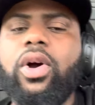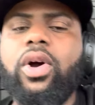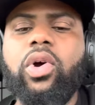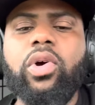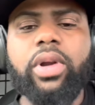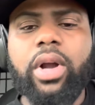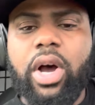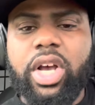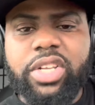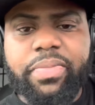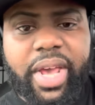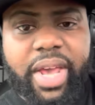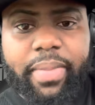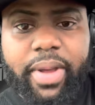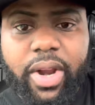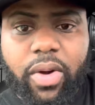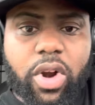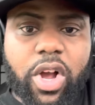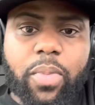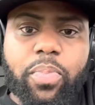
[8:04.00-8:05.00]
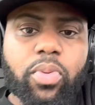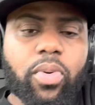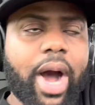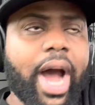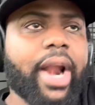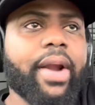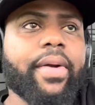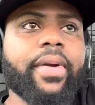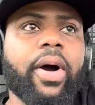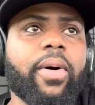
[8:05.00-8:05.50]
who knows? Maybe a rug pull.
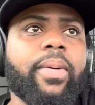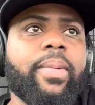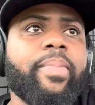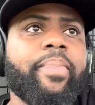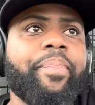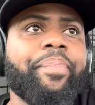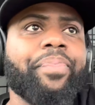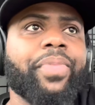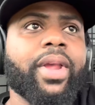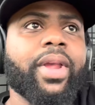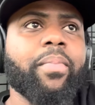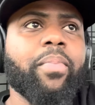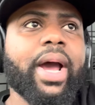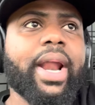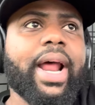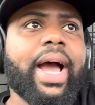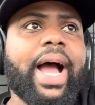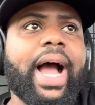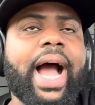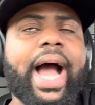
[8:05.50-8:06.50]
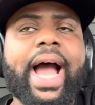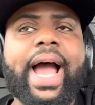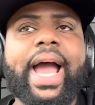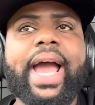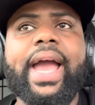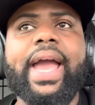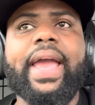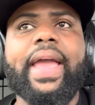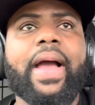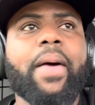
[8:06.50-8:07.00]
I don't know. But
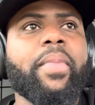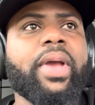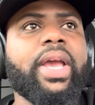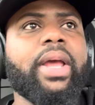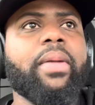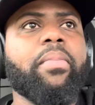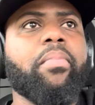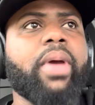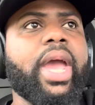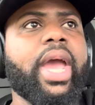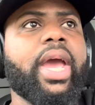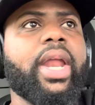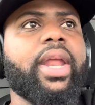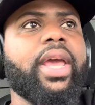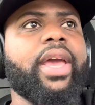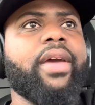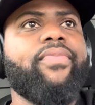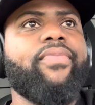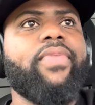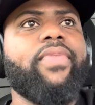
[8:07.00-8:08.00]
I, I mean, man, if